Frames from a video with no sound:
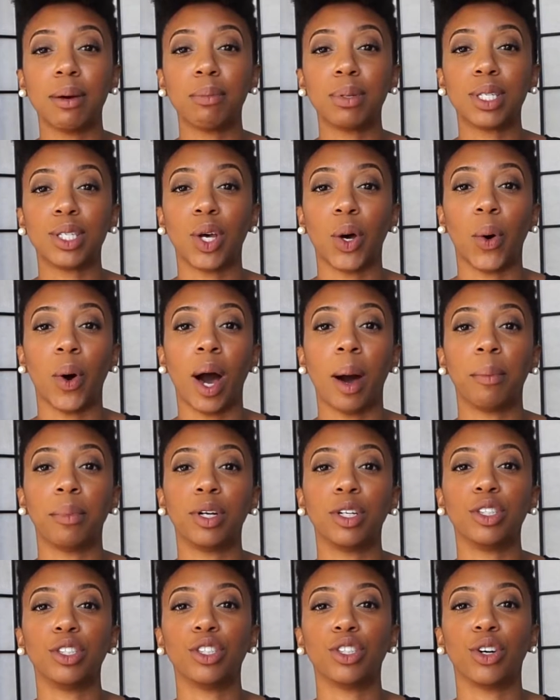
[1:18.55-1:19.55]
episode, I'm
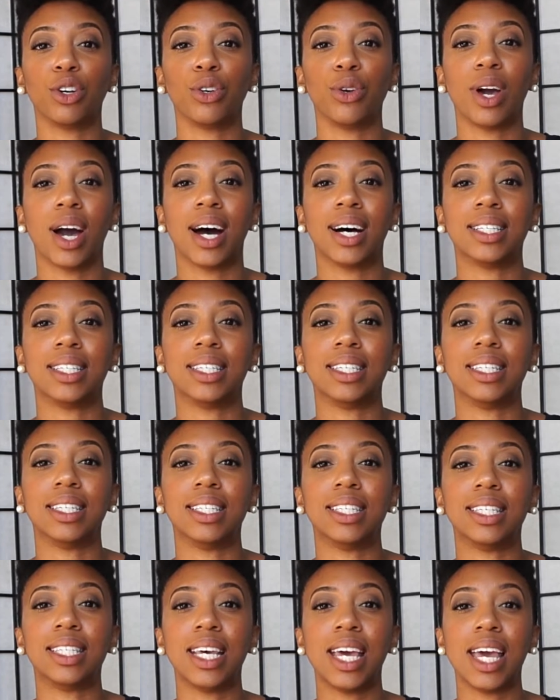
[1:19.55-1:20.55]
going to show you how to
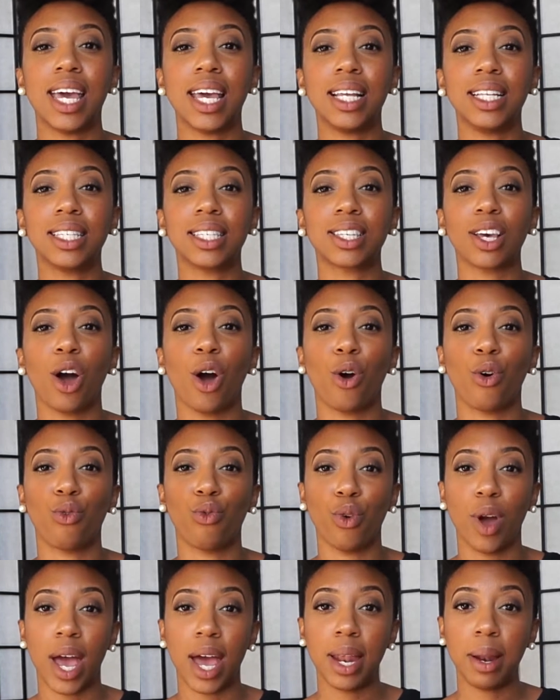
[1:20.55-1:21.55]
tint a
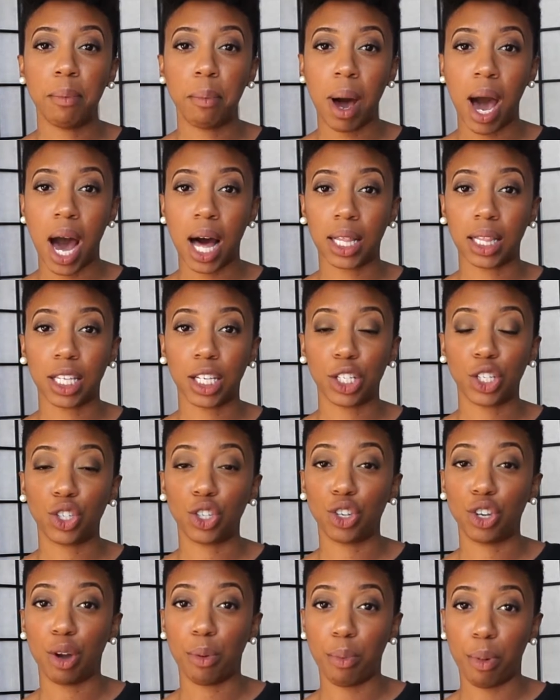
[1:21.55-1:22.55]
red polish
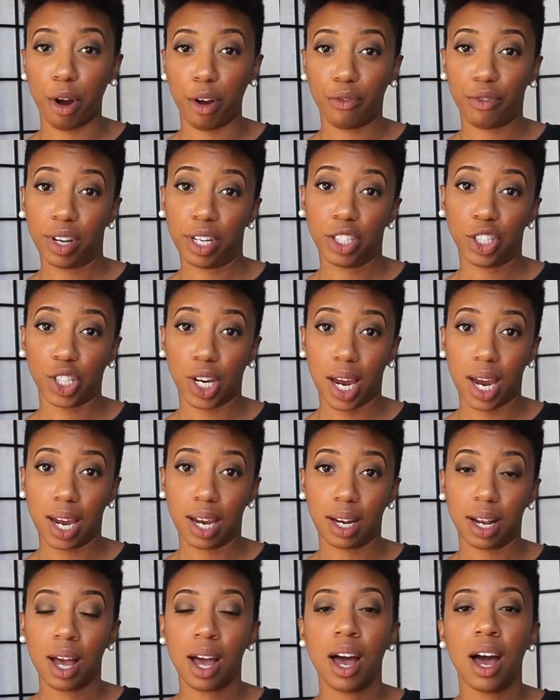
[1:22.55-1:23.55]
to your perfect
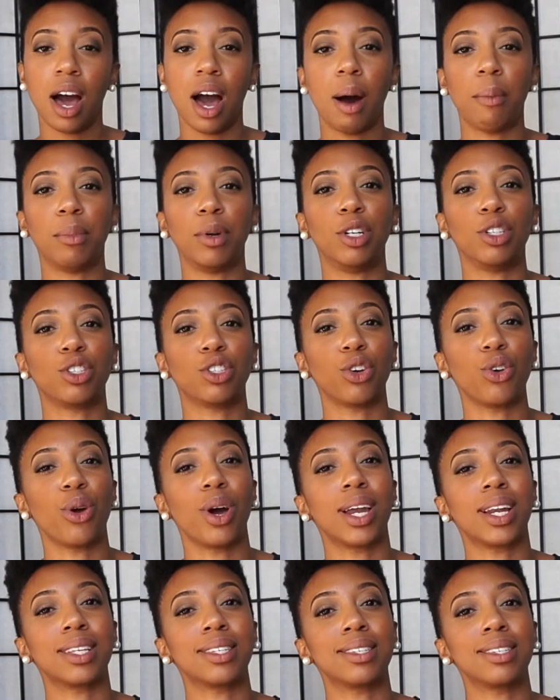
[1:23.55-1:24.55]
shade. I'm going to show you
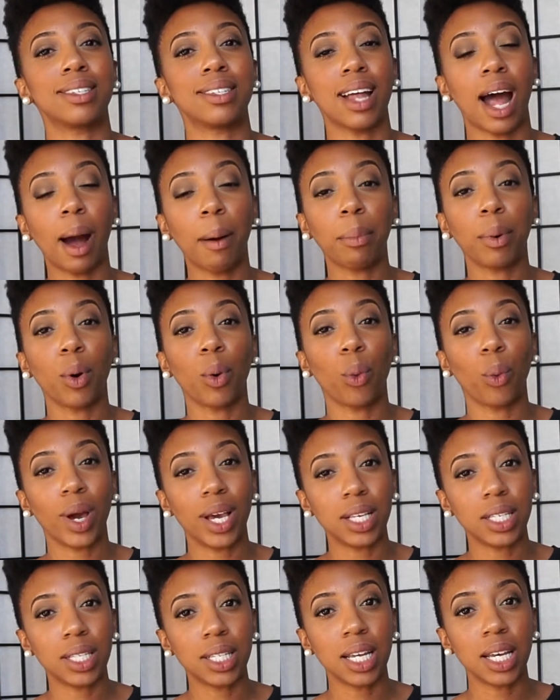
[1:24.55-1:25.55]
how to stop
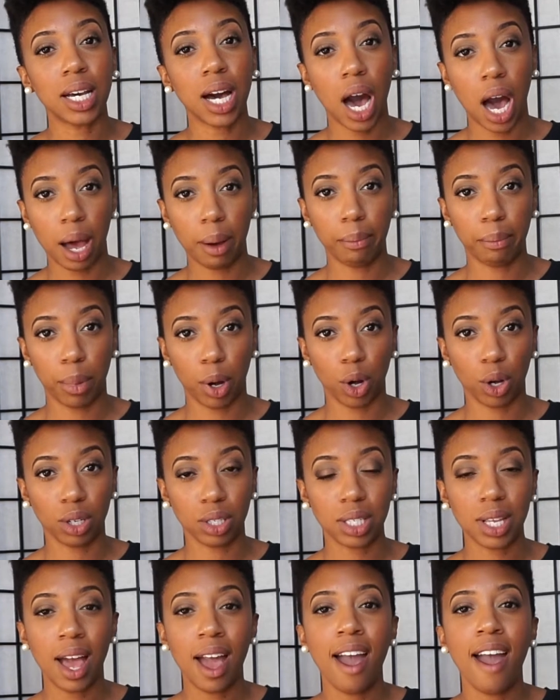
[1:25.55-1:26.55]
wasting cotton
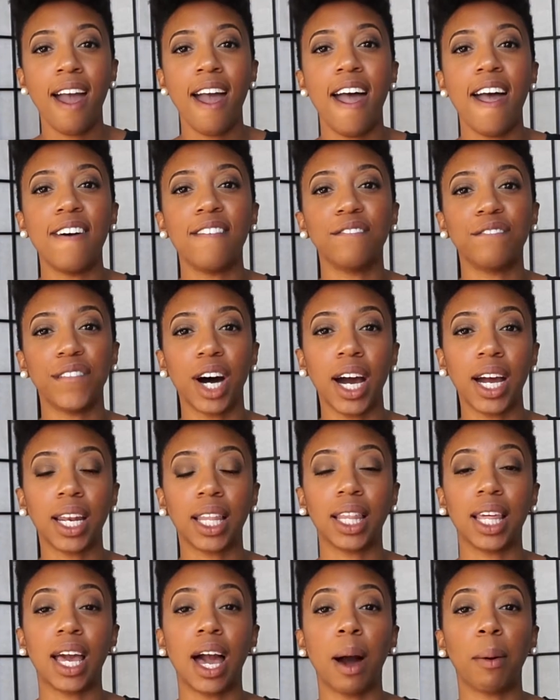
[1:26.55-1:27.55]
balls. And
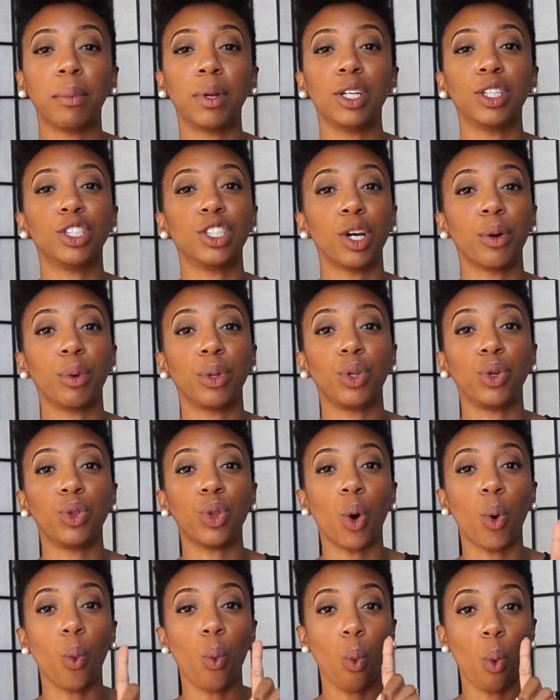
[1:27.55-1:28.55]
finally, I'm going to share with you
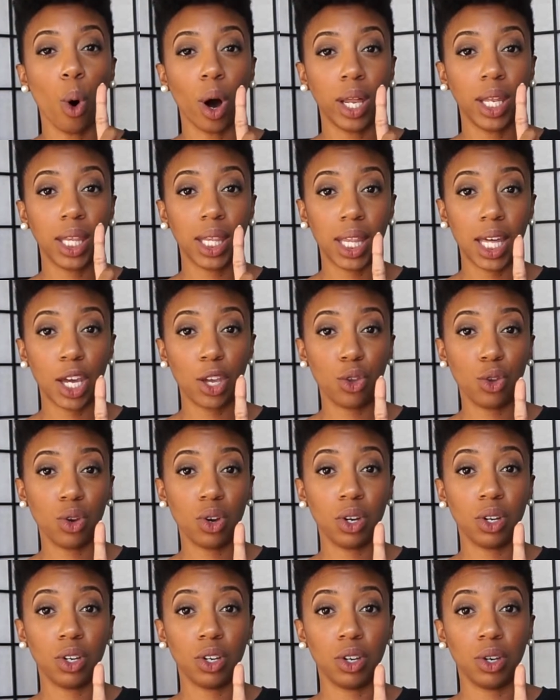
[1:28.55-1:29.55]
the one thing you
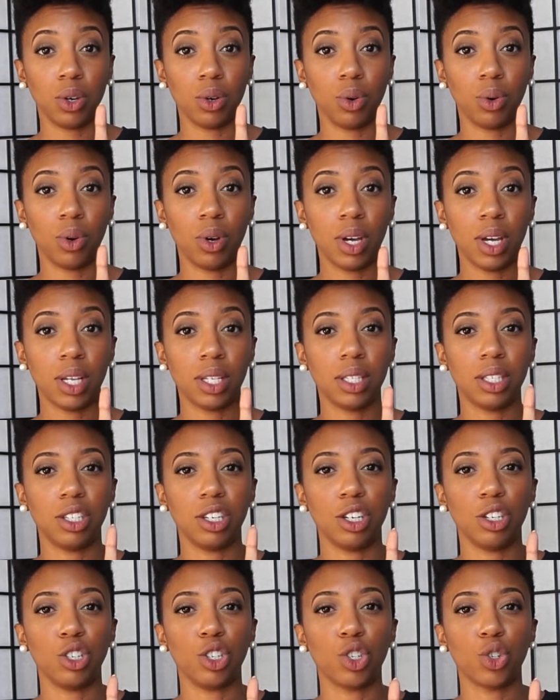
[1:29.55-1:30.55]
can do
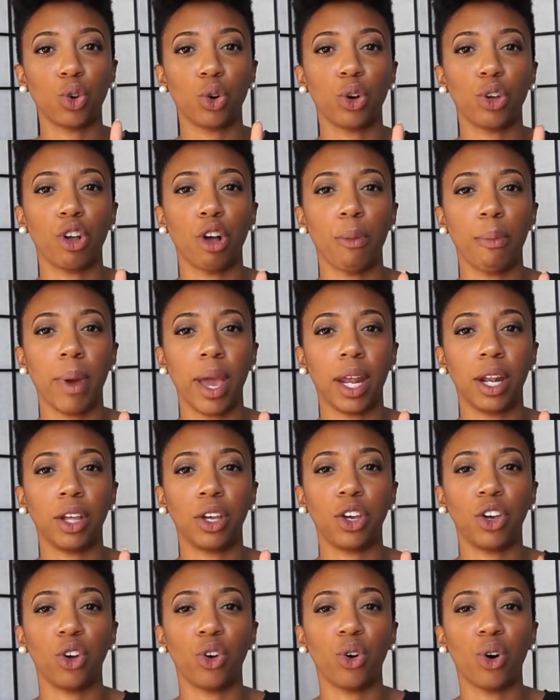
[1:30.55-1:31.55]
to ensure your
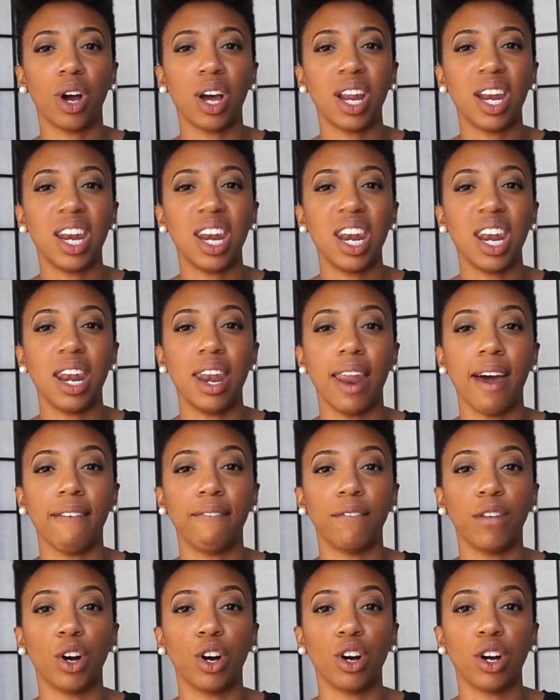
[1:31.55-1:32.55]
manicure
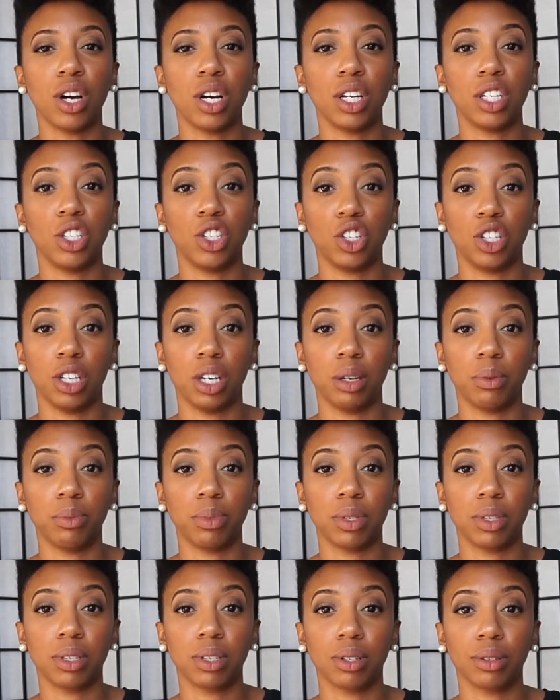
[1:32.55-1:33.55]
never
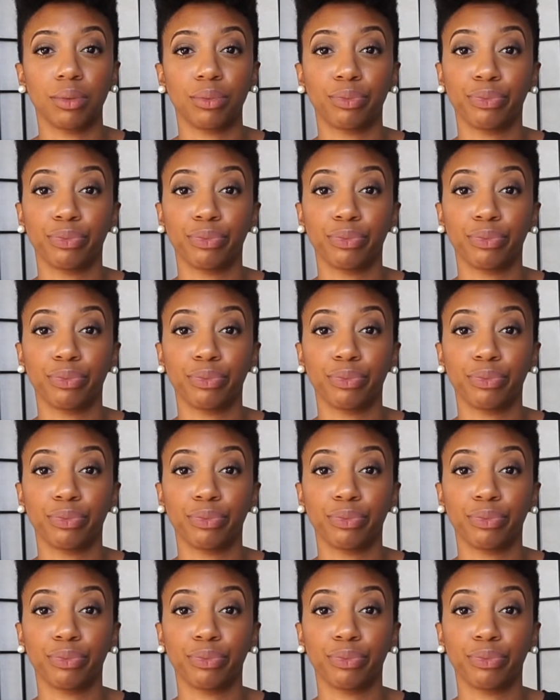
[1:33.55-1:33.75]
chips.